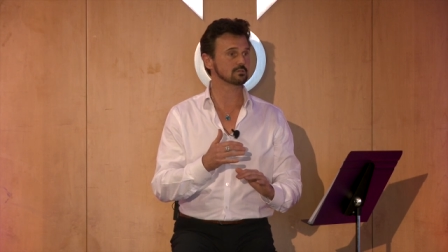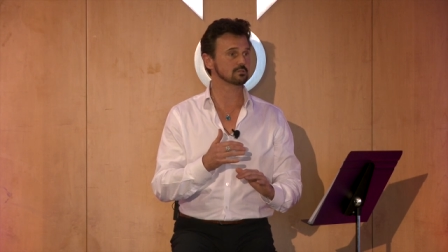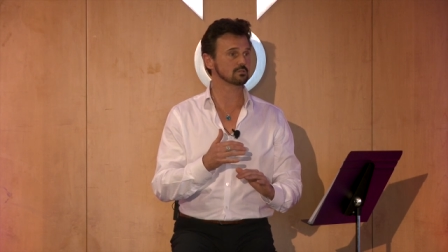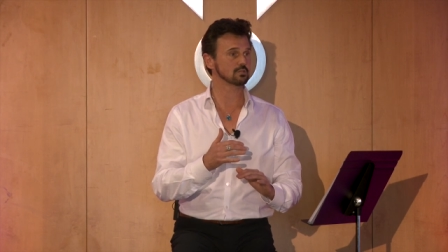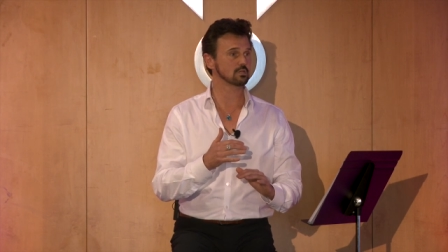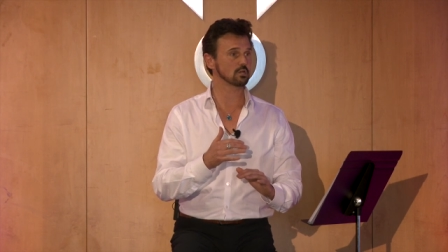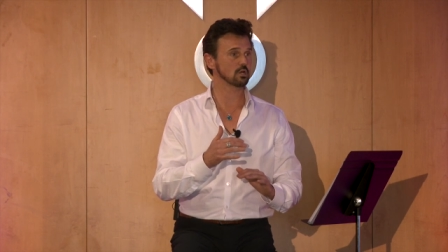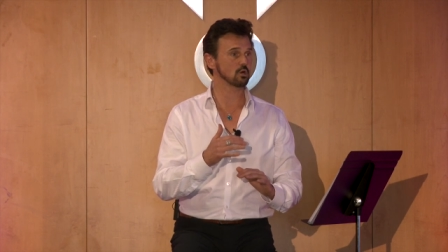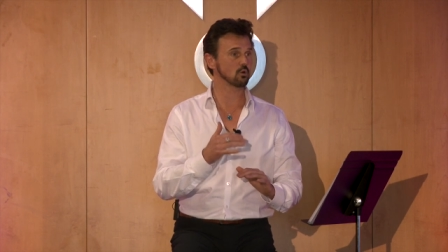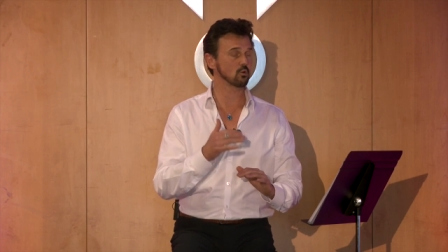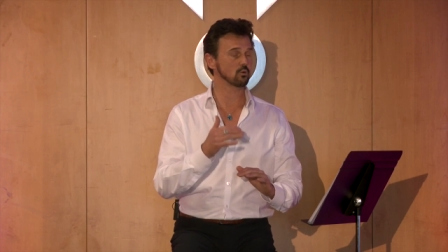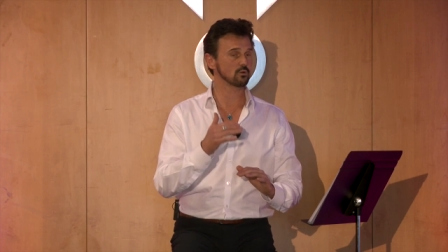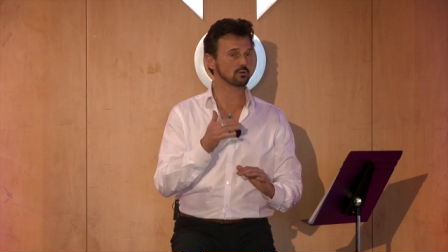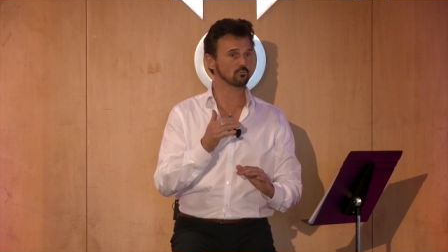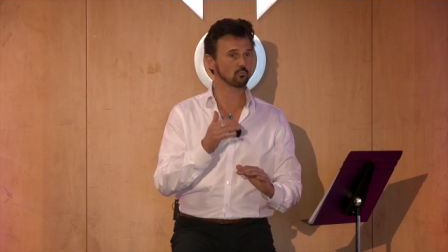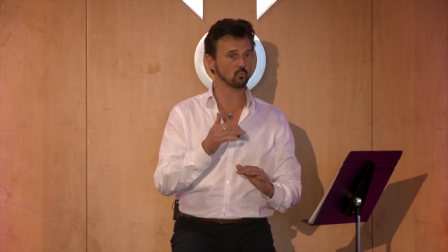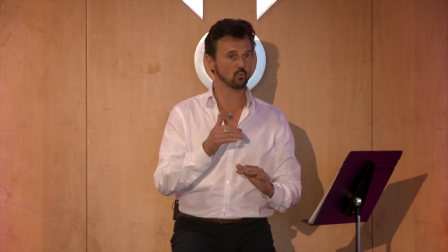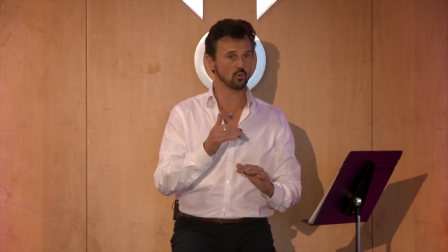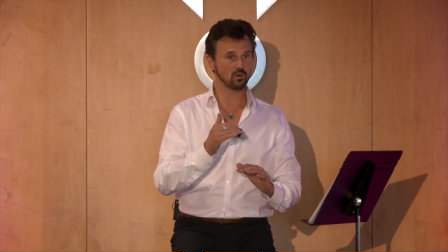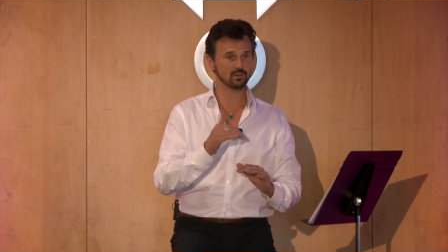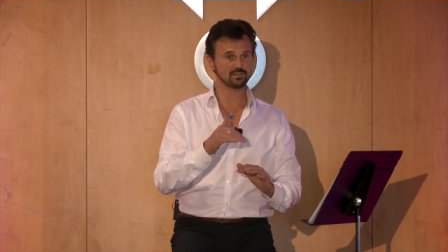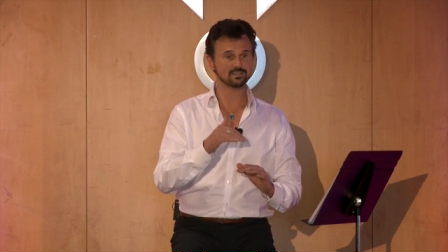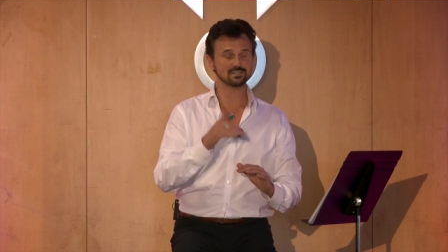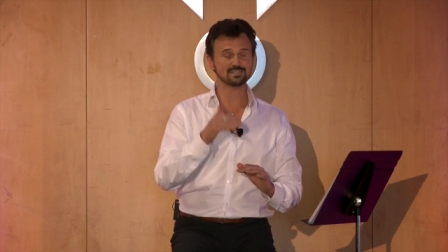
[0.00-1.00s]
you know,
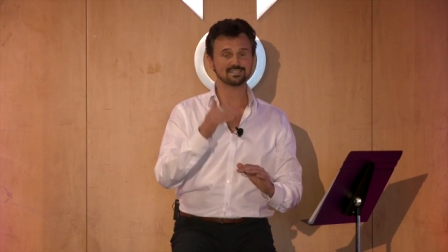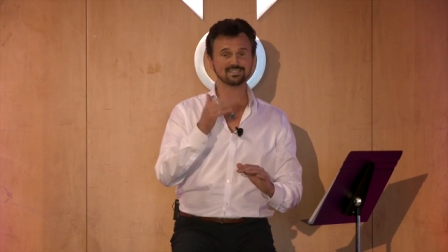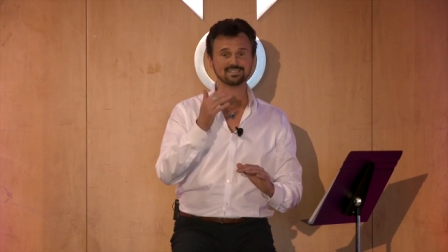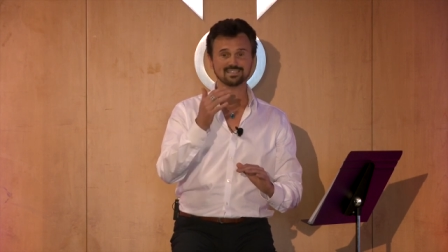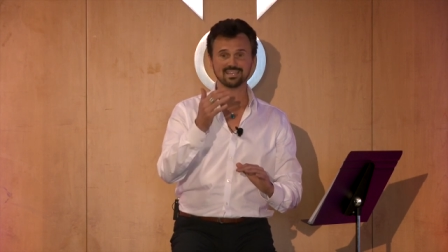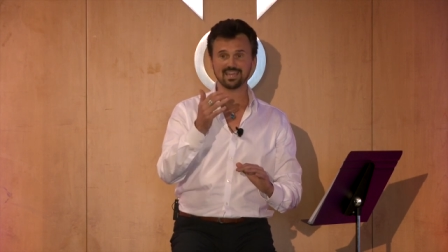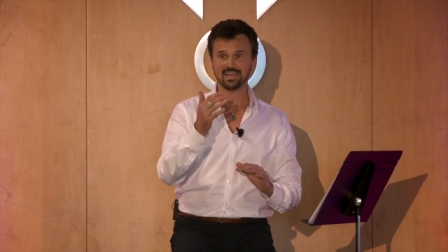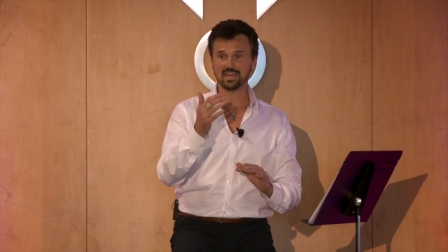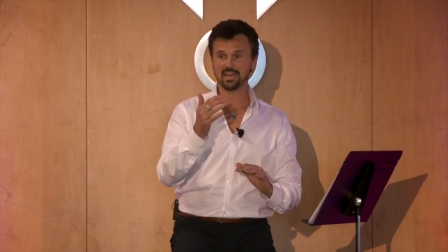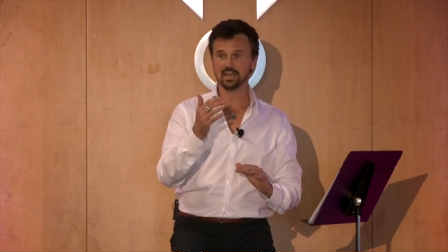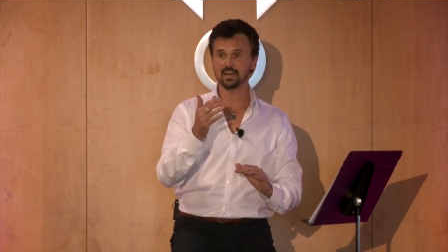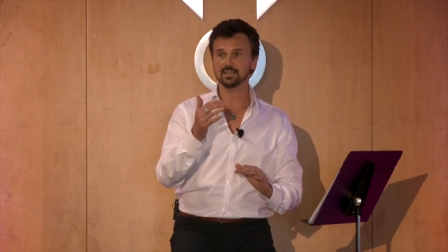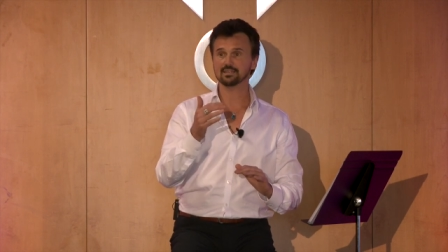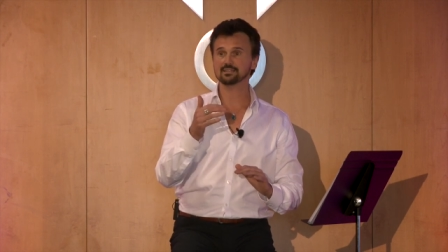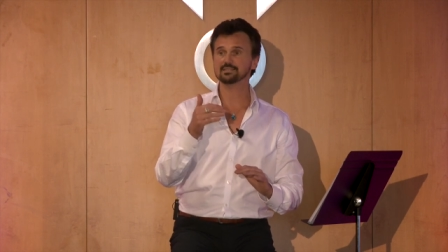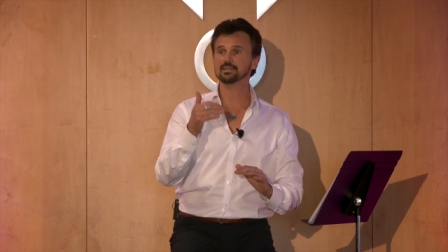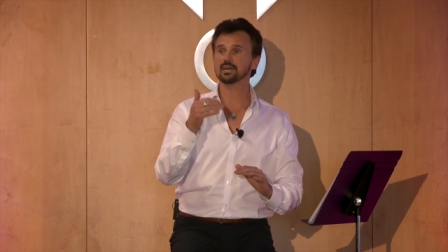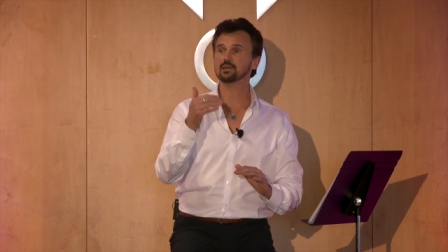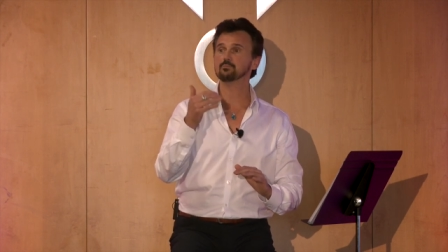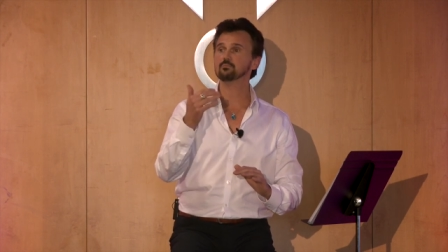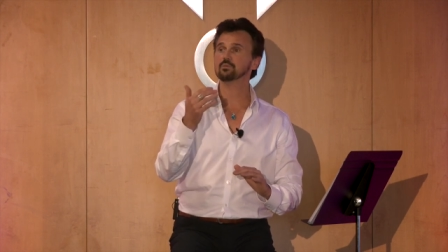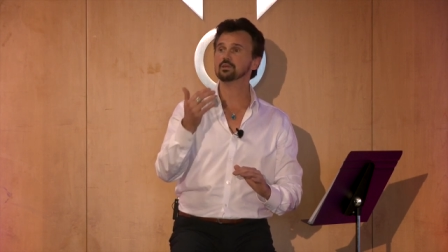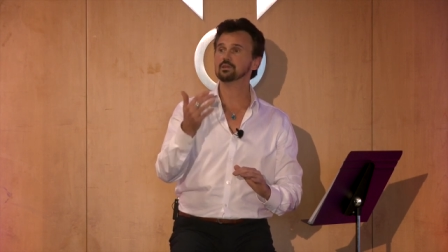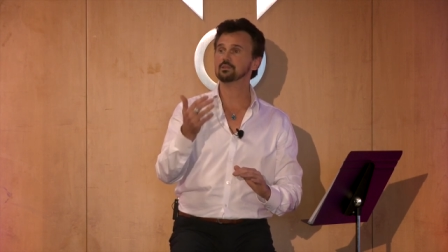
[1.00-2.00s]
1 to 10,
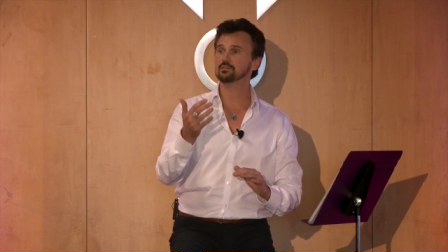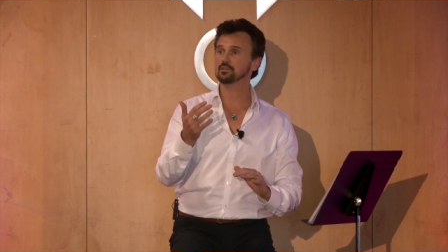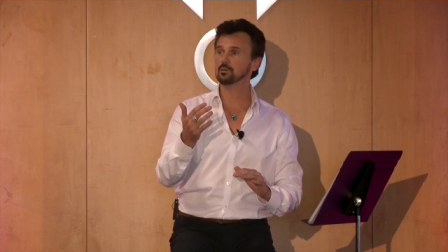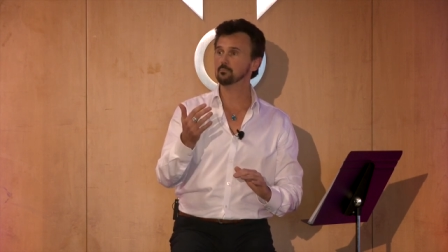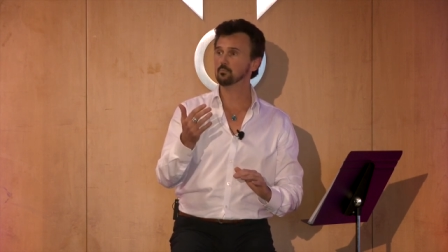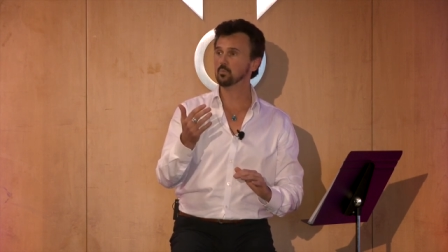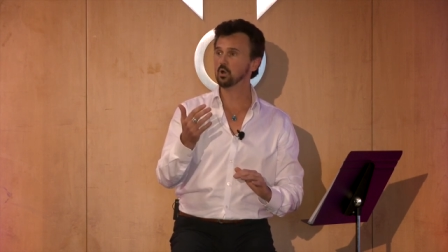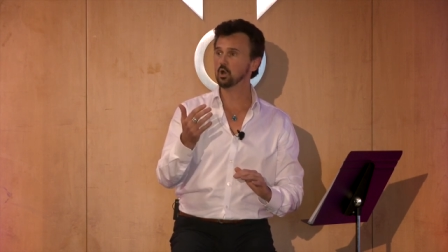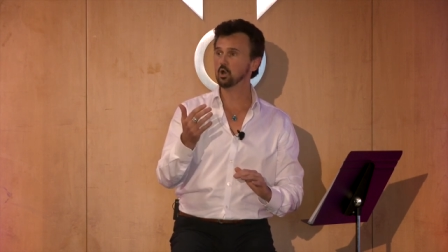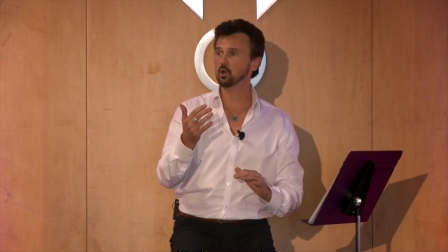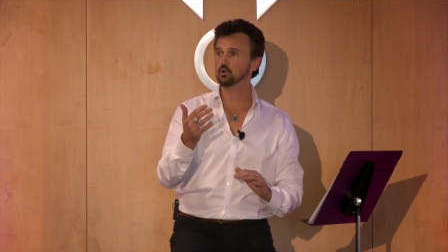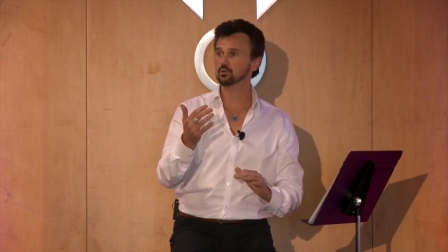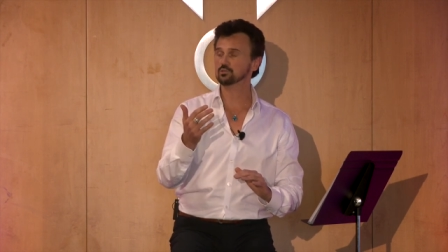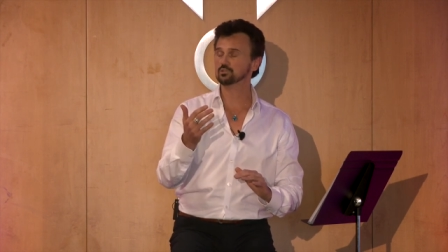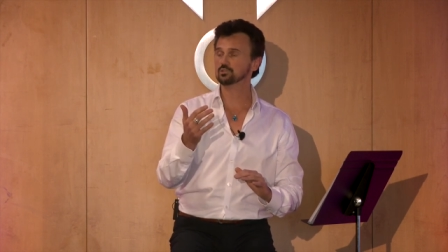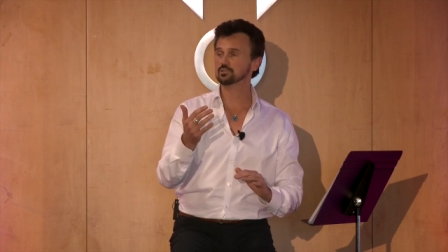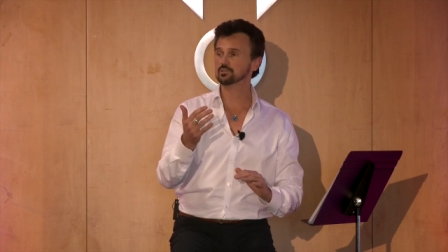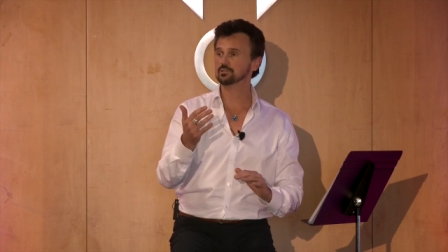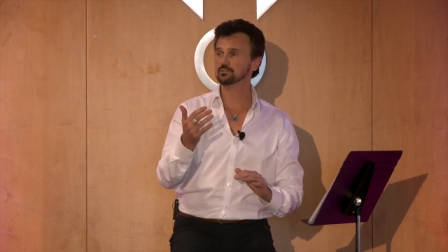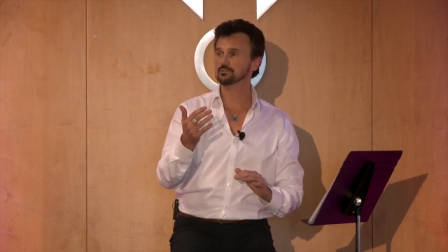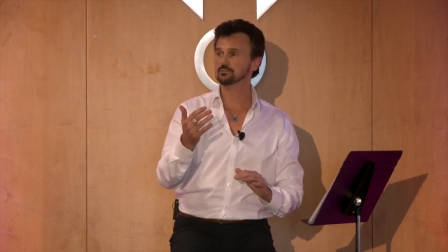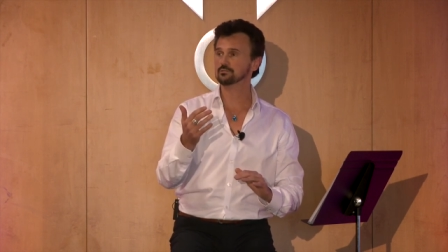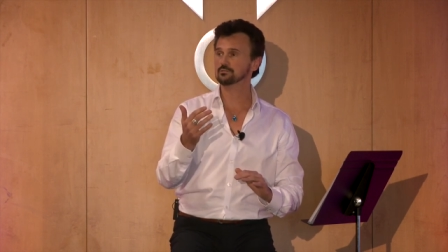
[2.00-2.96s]
10 being the most,